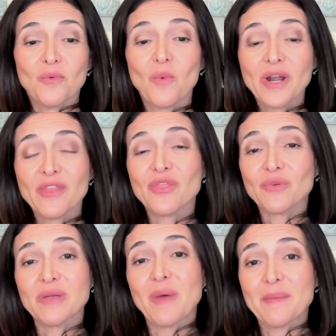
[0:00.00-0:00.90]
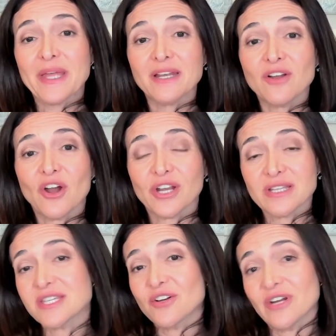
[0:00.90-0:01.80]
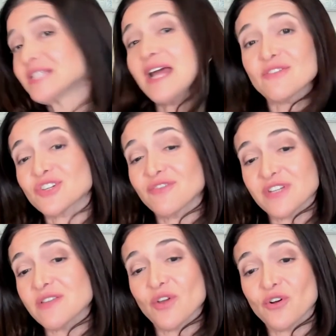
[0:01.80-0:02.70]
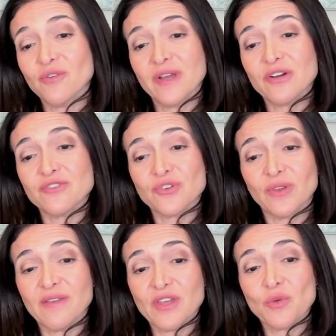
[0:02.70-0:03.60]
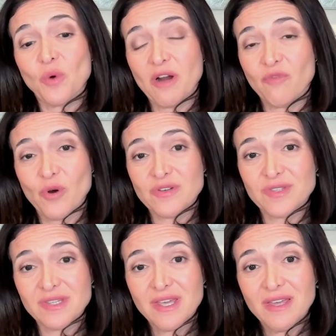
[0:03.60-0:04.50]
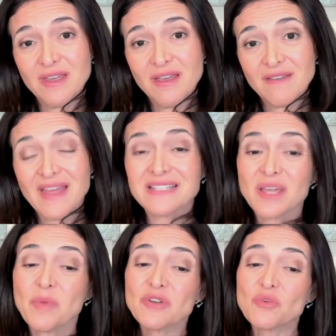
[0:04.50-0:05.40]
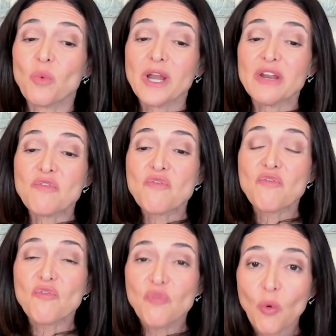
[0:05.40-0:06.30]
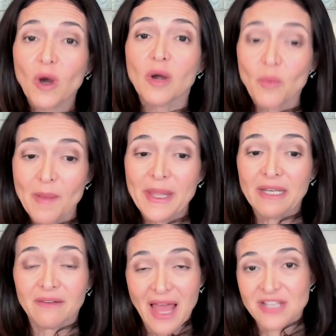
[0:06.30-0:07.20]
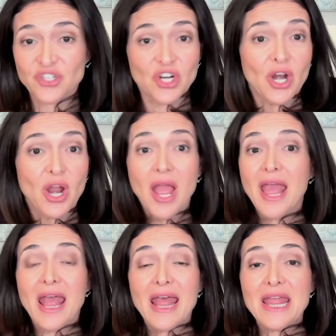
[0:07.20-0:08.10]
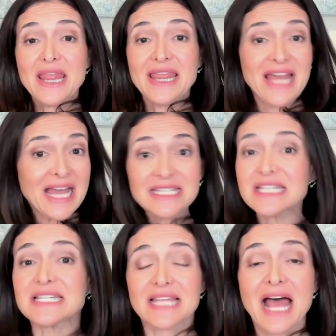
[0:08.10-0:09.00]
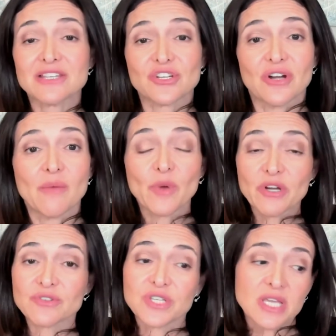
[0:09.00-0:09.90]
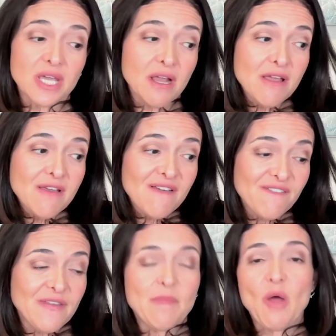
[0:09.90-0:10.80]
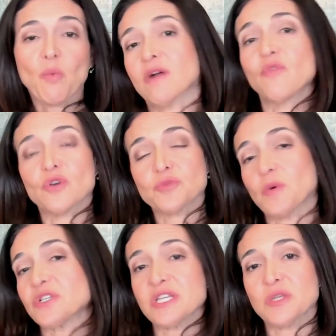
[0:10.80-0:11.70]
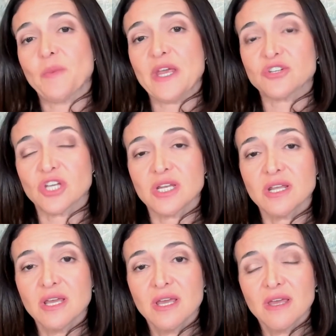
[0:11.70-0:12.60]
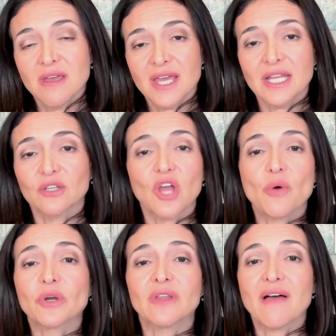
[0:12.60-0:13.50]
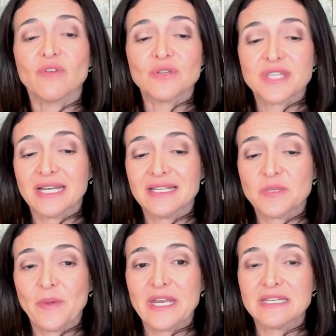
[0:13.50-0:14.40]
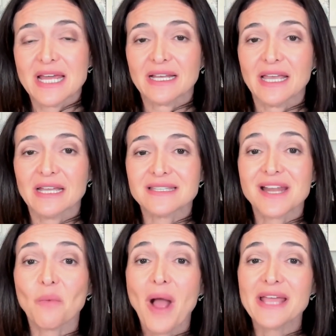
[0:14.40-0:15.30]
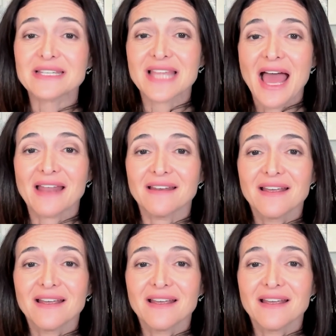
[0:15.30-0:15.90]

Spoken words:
1 in 3 women are considering downshifting their careers or leaving the workforce. That's compared to 1 in 4 women last year. That's a disaster. And we are seeing female workforce participation hit lower levels than it's been in decades. Now, why is that?